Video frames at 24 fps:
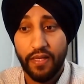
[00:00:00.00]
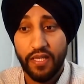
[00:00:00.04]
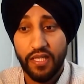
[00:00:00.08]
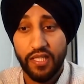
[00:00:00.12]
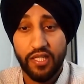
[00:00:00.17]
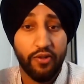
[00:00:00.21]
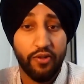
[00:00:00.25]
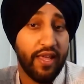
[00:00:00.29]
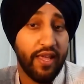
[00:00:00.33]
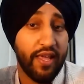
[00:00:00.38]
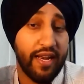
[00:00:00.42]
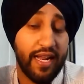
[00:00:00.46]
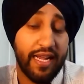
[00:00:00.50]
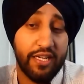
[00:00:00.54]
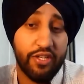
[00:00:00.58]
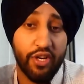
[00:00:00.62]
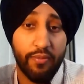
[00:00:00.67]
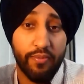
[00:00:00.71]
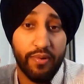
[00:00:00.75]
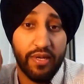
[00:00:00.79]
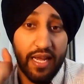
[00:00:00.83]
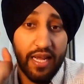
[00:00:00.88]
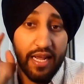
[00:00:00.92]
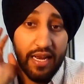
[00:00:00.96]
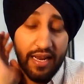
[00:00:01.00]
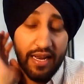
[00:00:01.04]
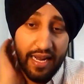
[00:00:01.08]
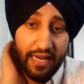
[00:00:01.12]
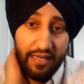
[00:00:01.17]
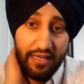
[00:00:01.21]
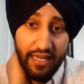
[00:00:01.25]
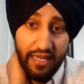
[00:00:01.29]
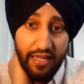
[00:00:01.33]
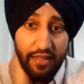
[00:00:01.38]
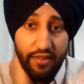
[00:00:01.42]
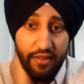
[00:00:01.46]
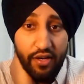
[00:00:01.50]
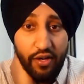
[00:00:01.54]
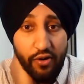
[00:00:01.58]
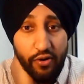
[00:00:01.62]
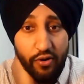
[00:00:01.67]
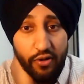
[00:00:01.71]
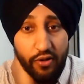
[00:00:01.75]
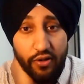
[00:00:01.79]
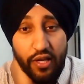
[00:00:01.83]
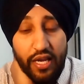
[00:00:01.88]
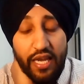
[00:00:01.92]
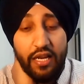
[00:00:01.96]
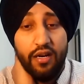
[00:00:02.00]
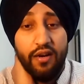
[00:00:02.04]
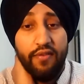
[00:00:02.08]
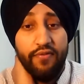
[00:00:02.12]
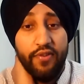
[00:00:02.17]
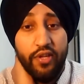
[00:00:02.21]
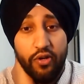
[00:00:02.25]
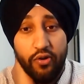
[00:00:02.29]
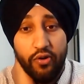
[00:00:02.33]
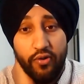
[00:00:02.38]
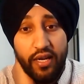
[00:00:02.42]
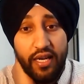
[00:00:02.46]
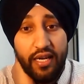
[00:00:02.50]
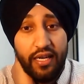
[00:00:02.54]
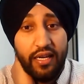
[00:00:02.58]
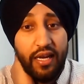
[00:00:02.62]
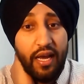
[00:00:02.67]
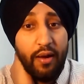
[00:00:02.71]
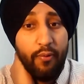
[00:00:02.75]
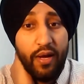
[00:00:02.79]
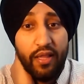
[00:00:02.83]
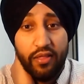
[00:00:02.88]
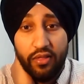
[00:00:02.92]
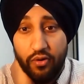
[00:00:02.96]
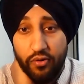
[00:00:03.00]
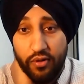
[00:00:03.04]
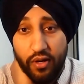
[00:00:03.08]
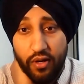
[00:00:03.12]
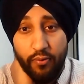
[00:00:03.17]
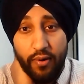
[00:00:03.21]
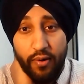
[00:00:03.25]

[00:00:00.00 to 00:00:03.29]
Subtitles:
So then I jumped in and I did the whole interviewing. I went through the